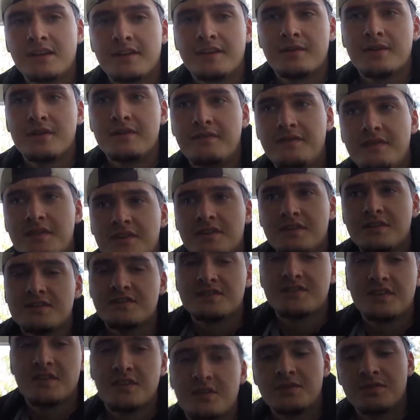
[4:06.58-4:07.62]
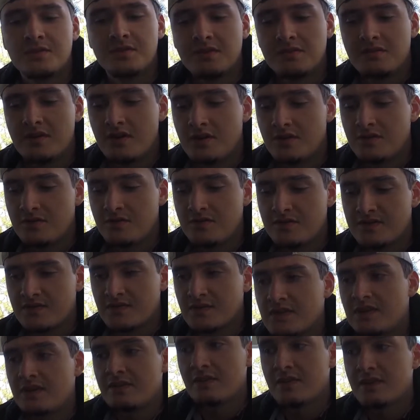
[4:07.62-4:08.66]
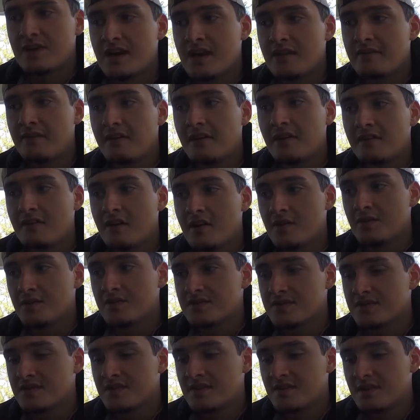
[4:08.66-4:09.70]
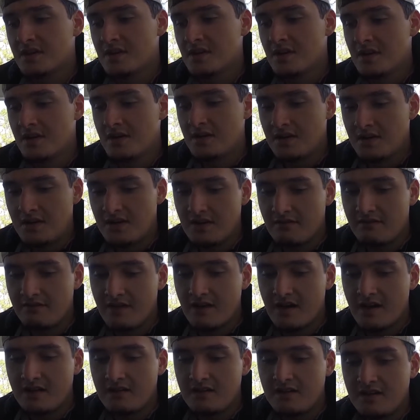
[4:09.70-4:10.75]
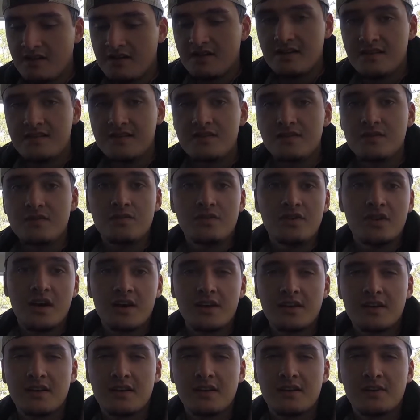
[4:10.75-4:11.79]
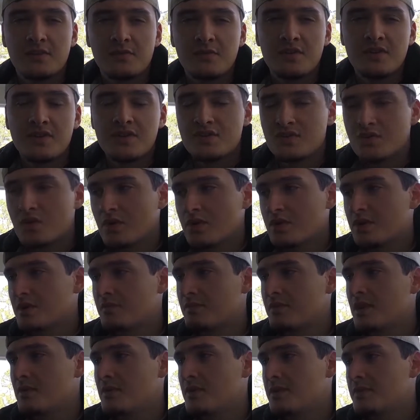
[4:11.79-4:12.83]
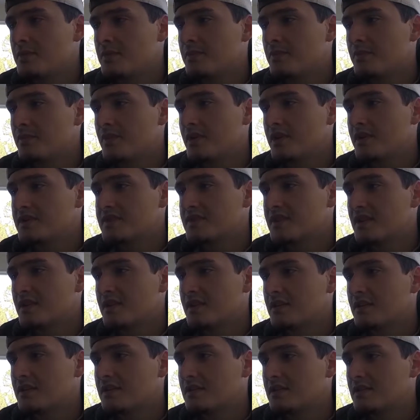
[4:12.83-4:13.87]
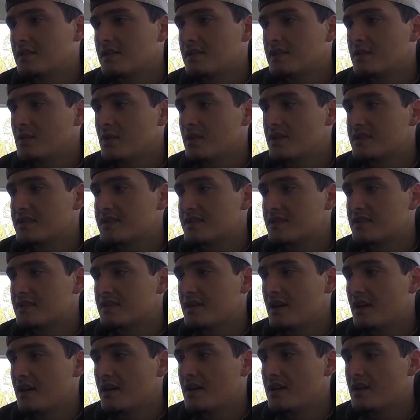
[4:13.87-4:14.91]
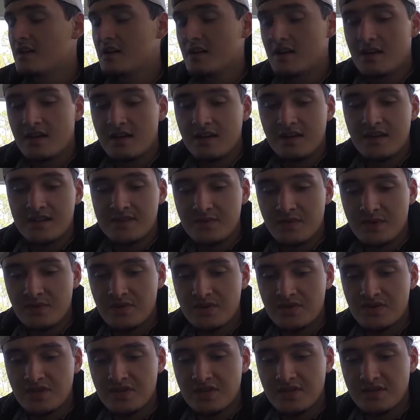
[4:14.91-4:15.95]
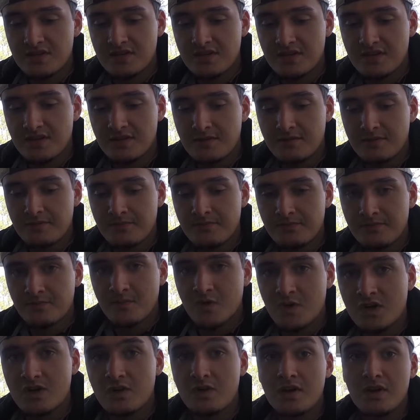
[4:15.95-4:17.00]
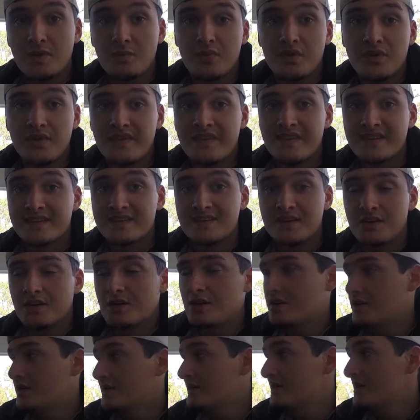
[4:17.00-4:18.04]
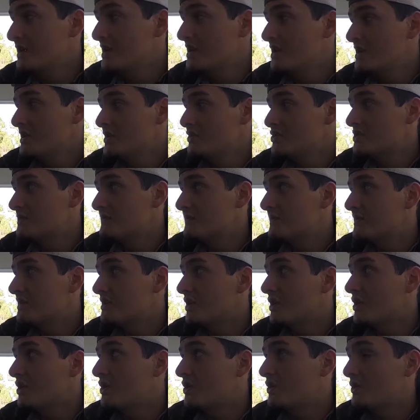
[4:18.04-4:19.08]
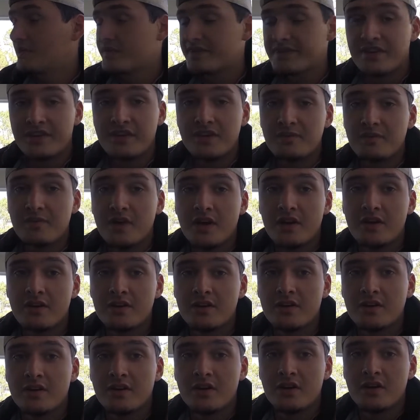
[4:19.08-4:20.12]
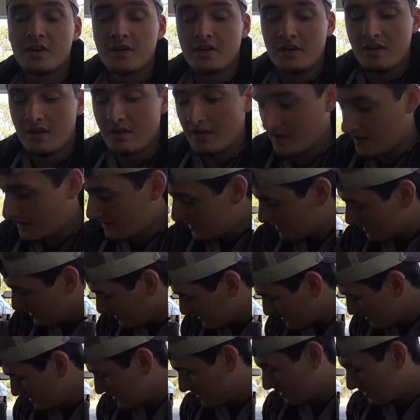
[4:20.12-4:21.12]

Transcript: 3 feet or so of hose, 3.5 feet of hose if I need to cut it a little bit shorter maybe. But anyways, yeah, that's pretty much it. I'm gonna go ahead and put this on. Should fit a whole ton better than